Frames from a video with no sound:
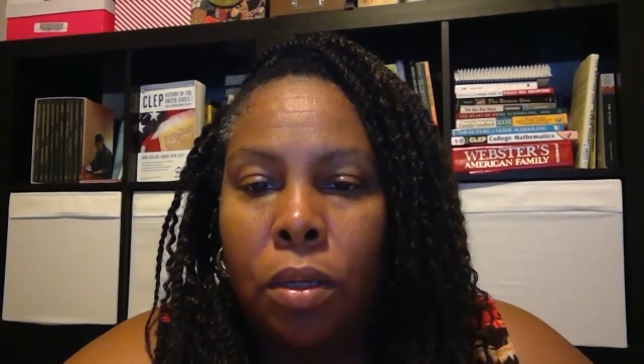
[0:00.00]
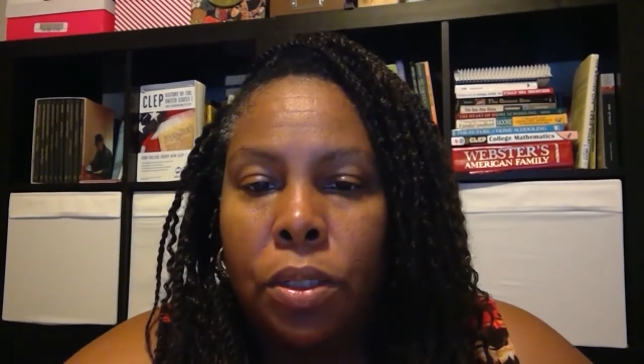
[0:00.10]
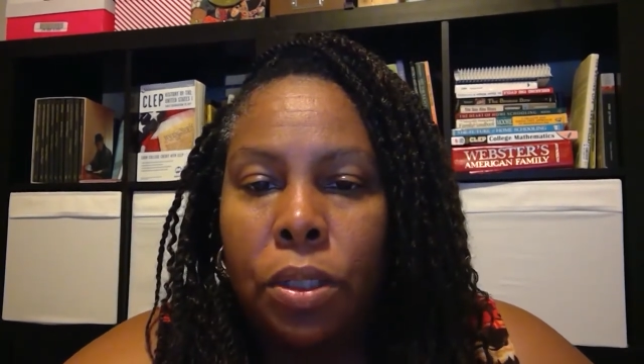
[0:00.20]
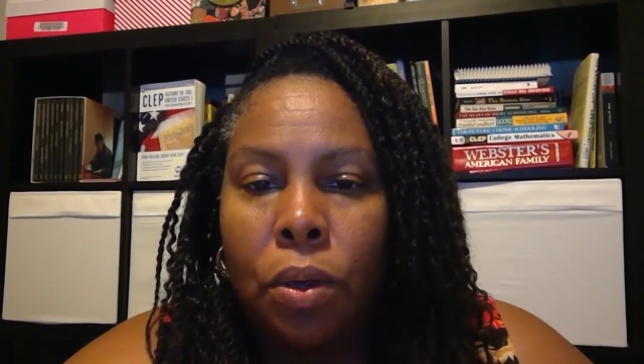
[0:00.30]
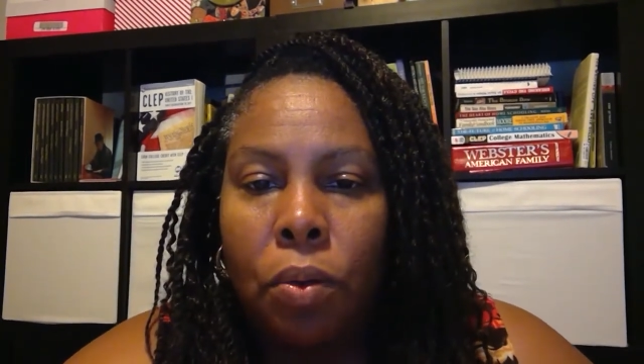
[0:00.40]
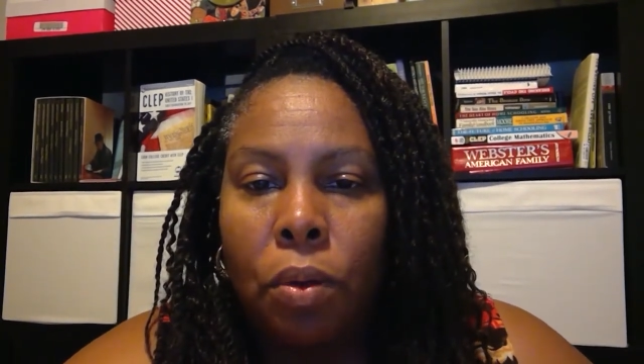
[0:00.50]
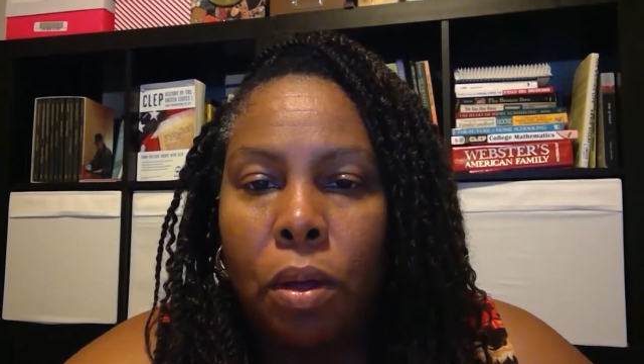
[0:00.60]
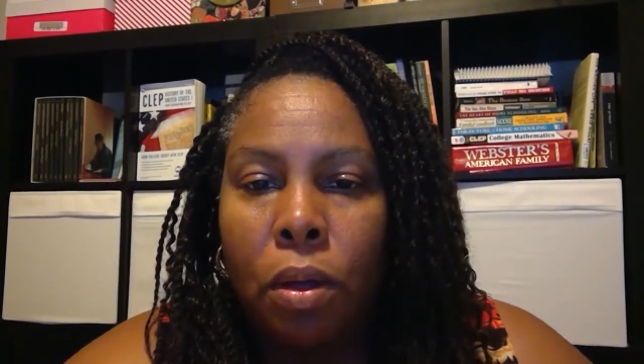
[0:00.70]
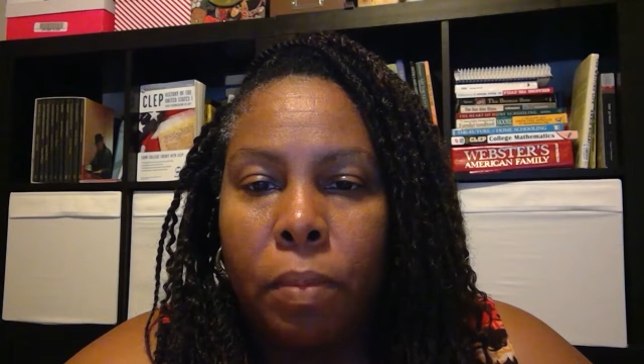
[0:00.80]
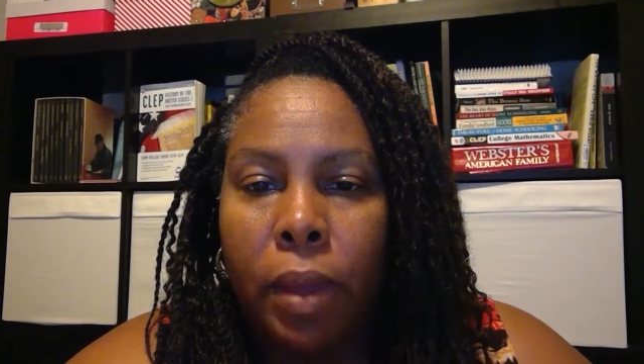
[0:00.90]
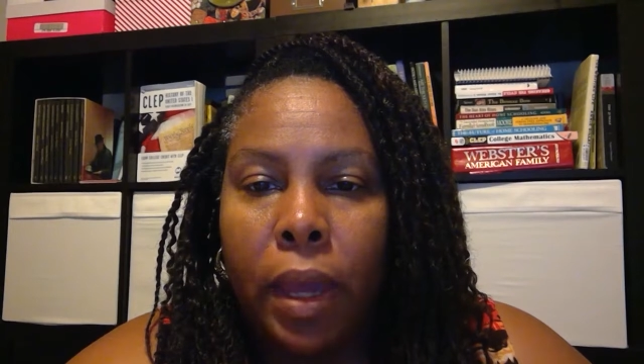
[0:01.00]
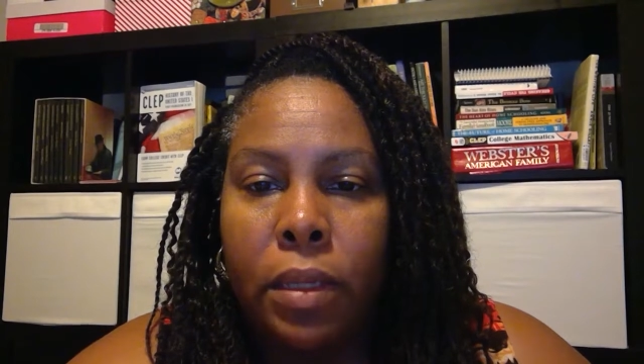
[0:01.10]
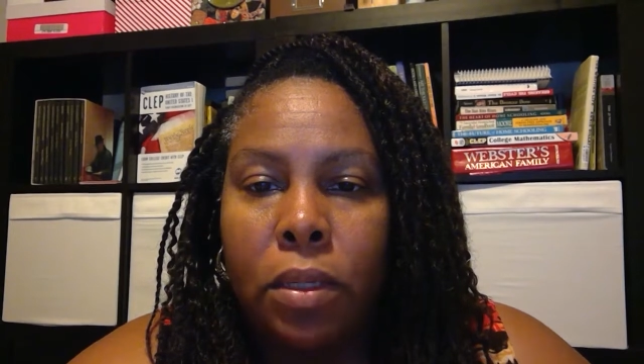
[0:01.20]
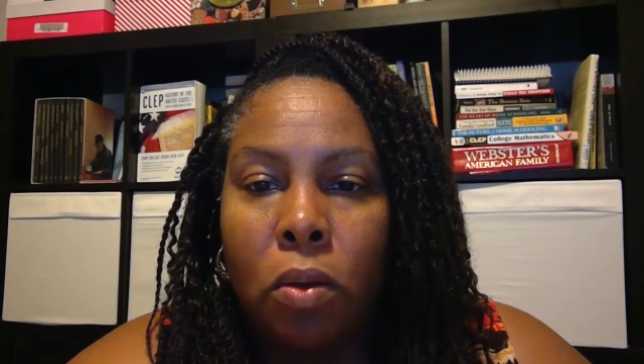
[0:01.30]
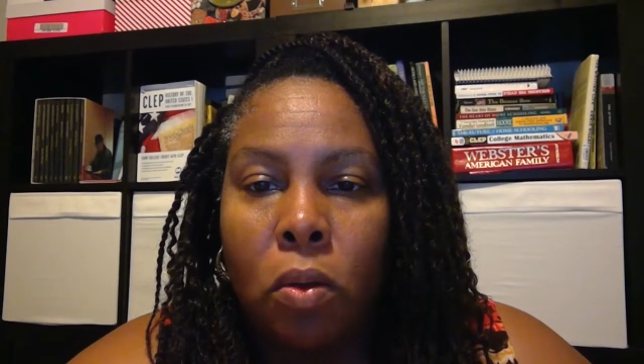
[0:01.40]
So
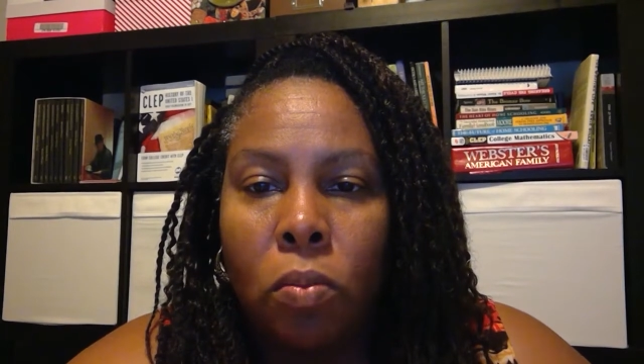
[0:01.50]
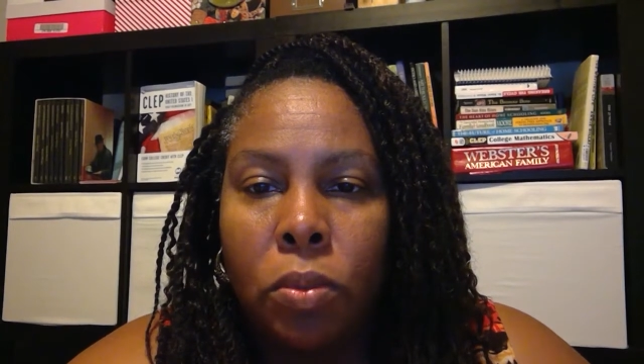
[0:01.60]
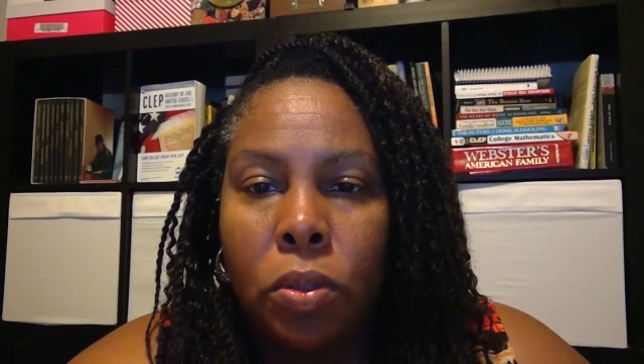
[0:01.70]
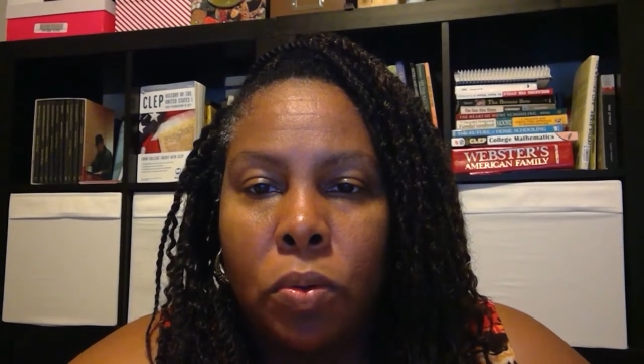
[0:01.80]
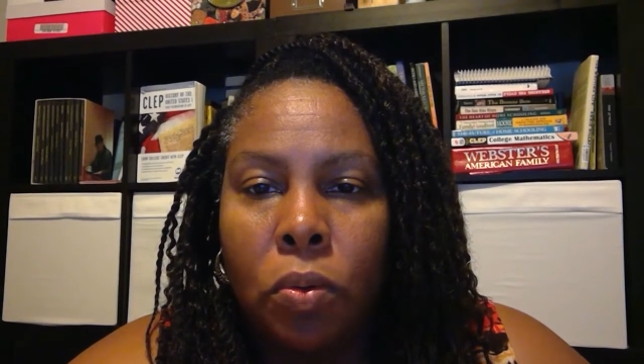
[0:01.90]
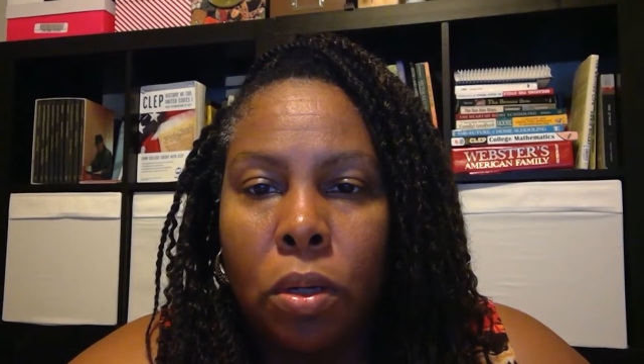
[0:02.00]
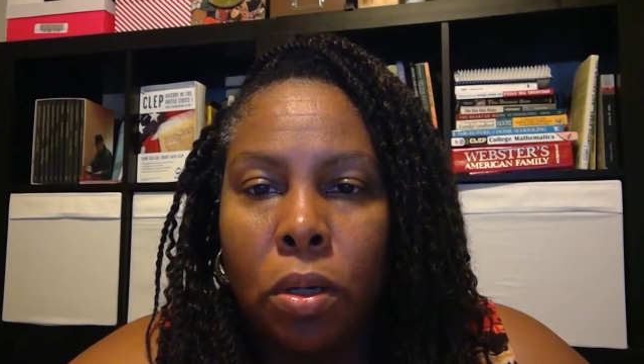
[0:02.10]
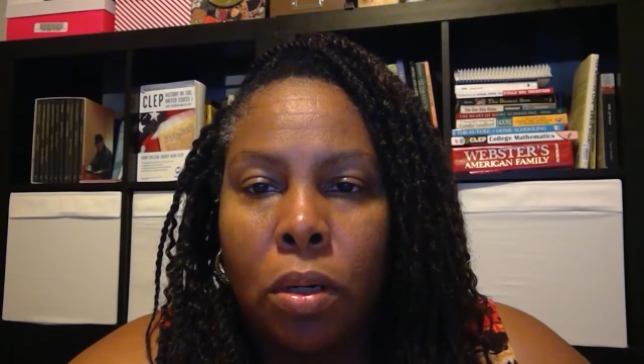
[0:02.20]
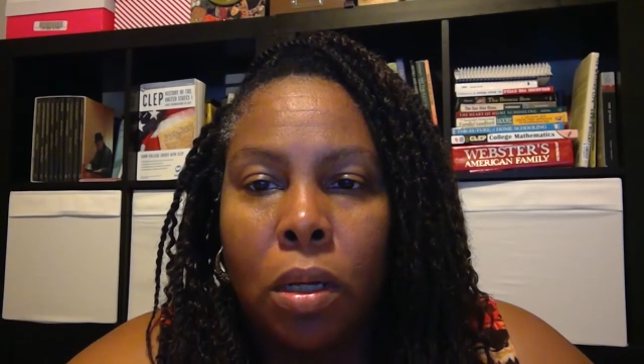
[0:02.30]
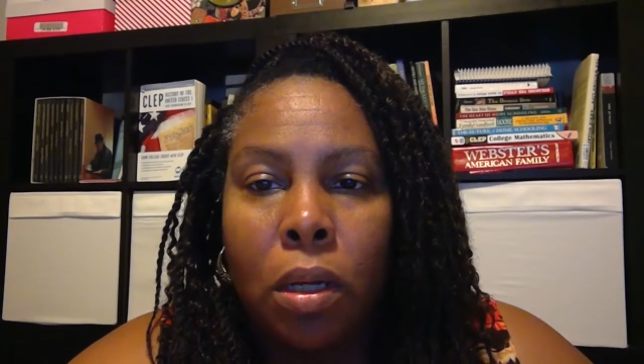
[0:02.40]
as a homeschooler,